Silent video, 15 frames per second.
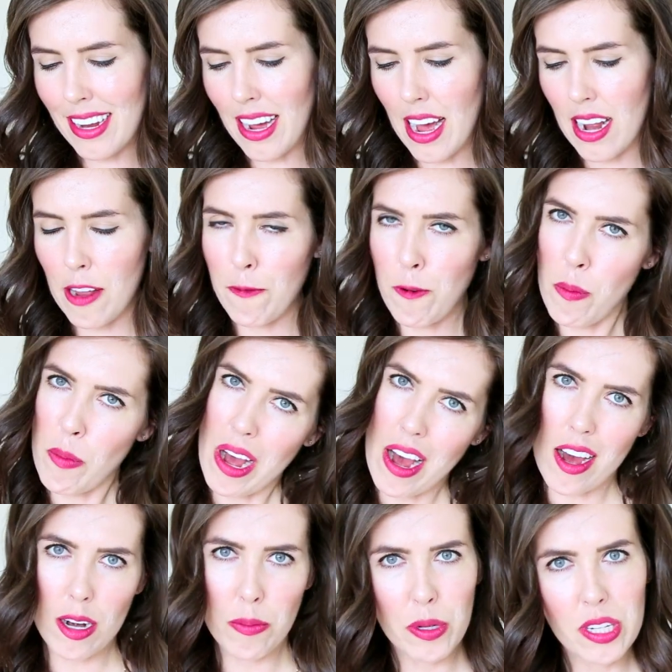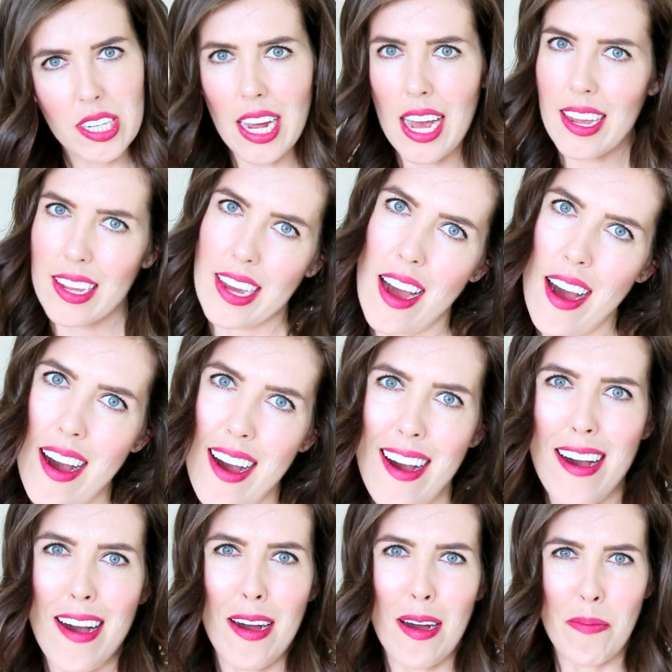I got it from
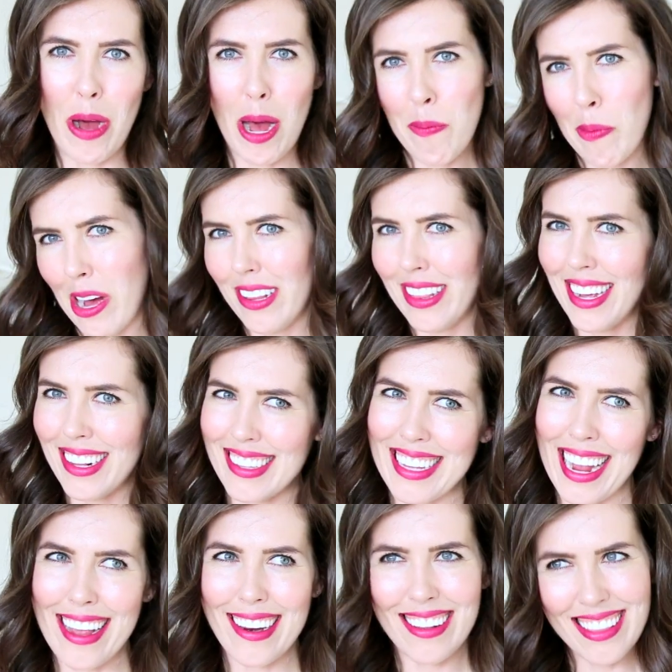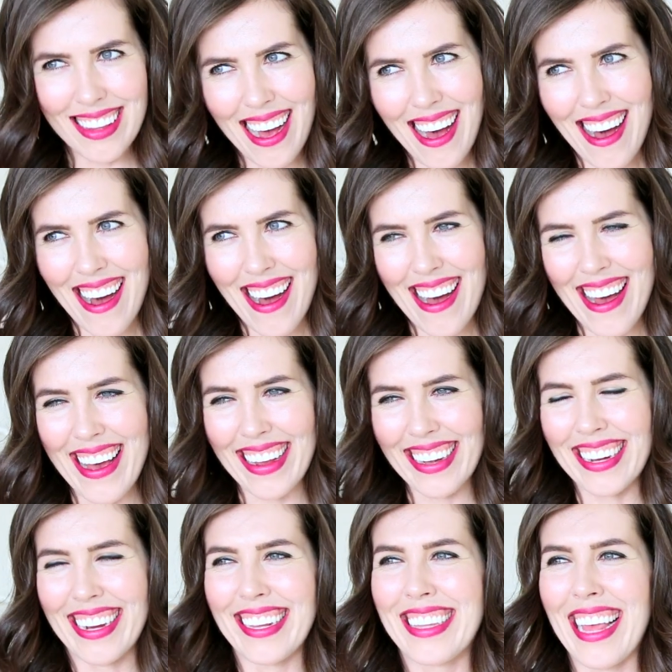audible.com. I'm on that site a
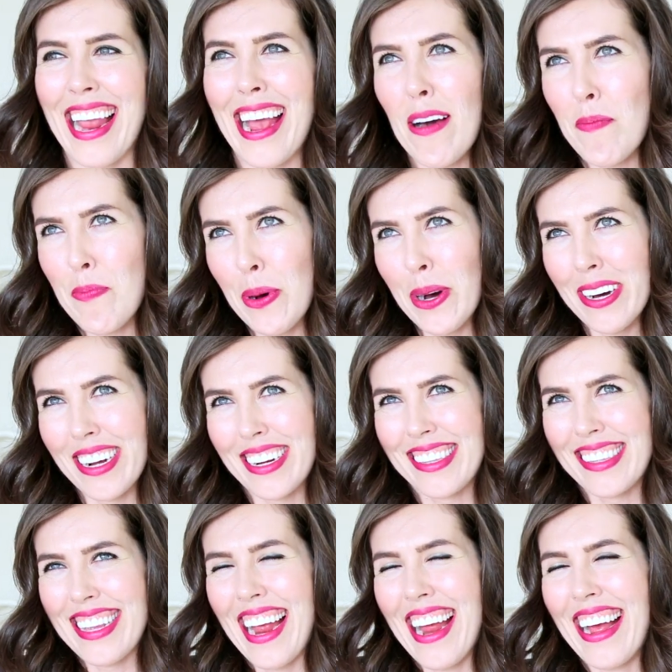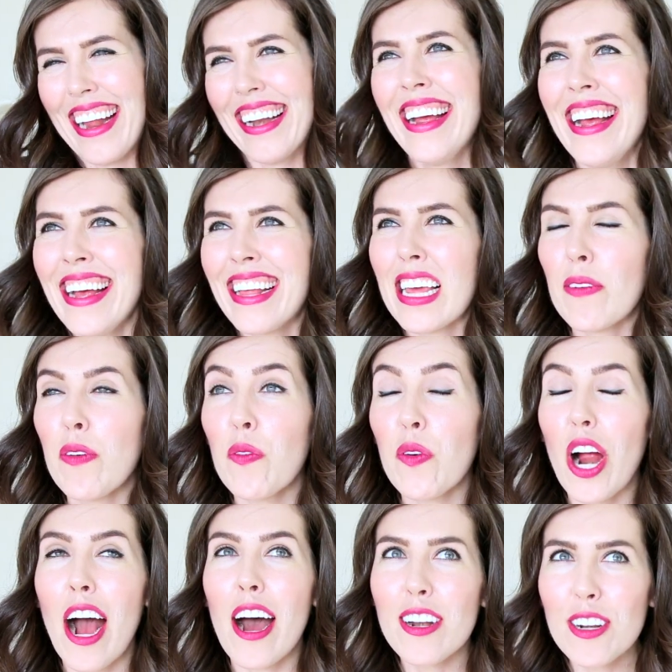lot because they have books and they have
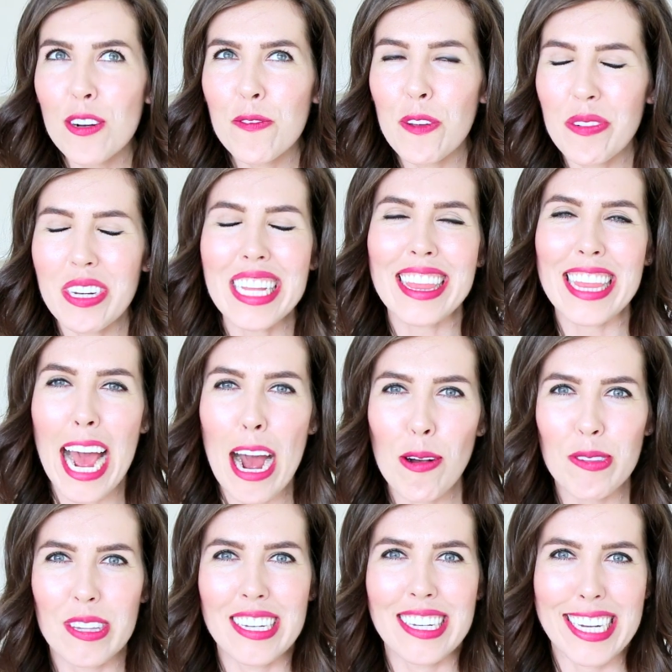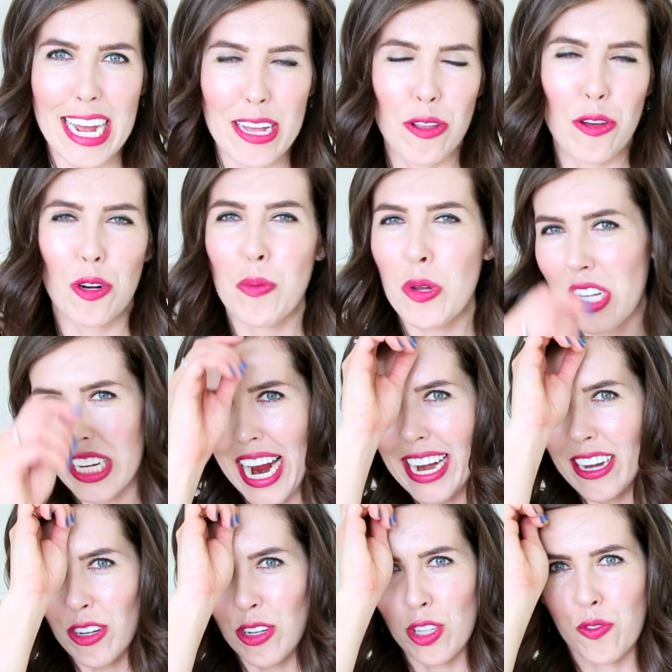over 150,000 downloadable
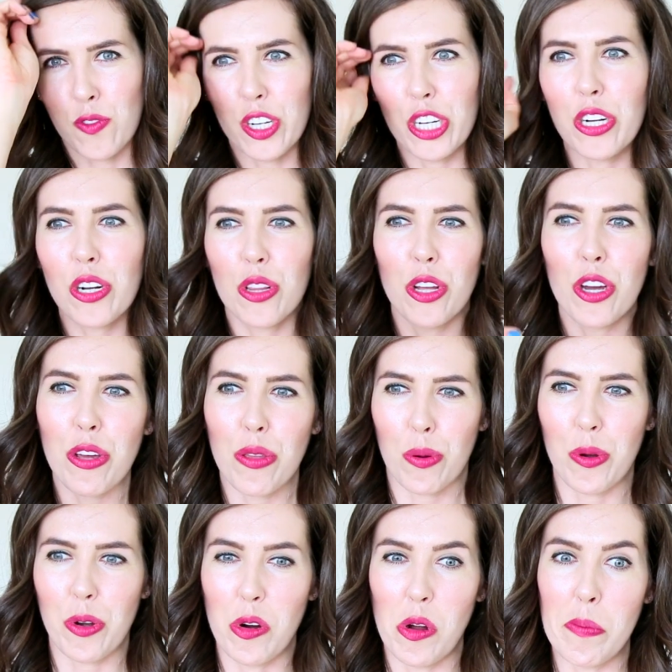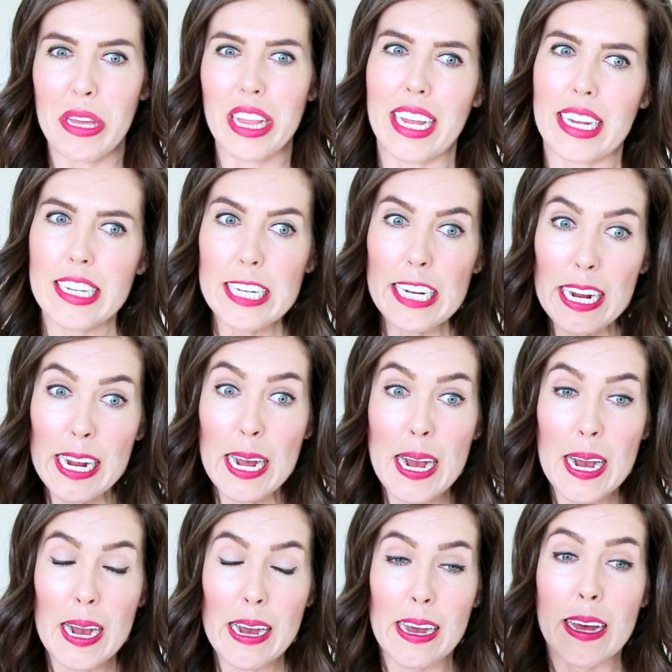titles for you to look through and be like,
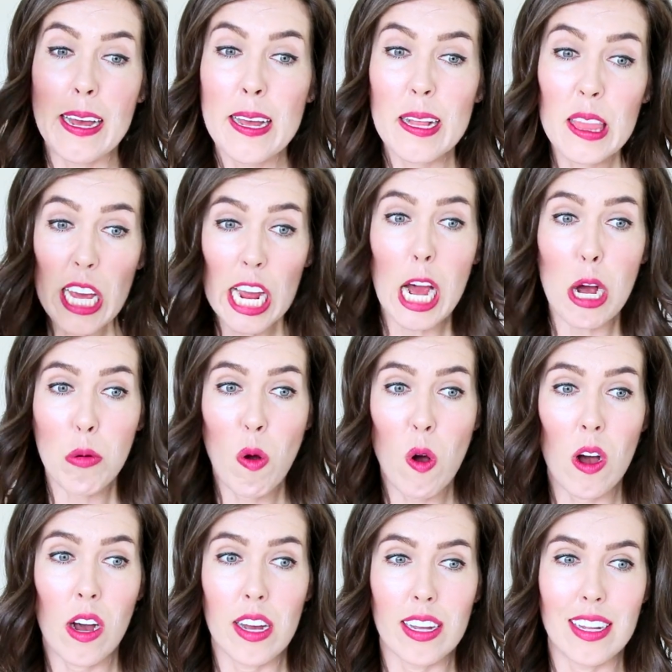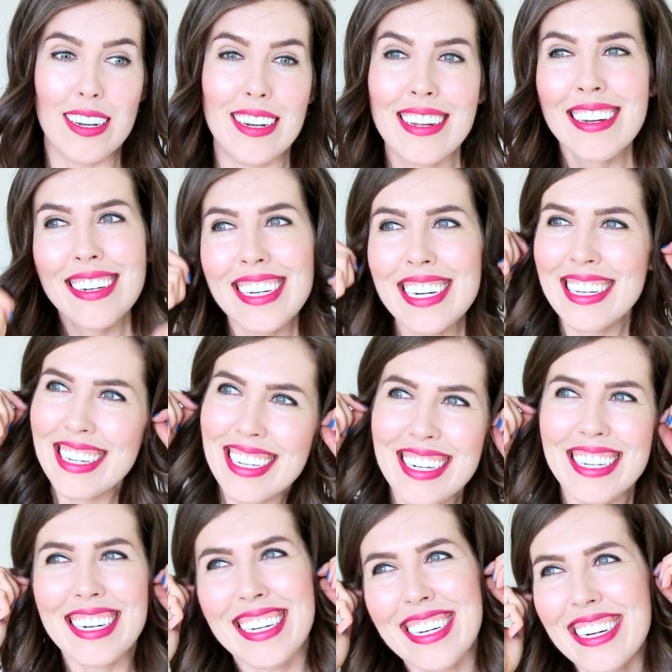yeah, that one.
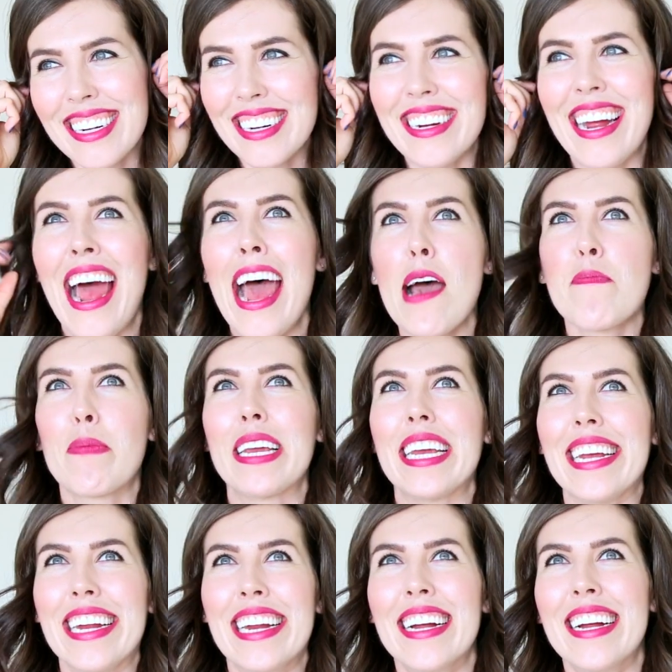Happy.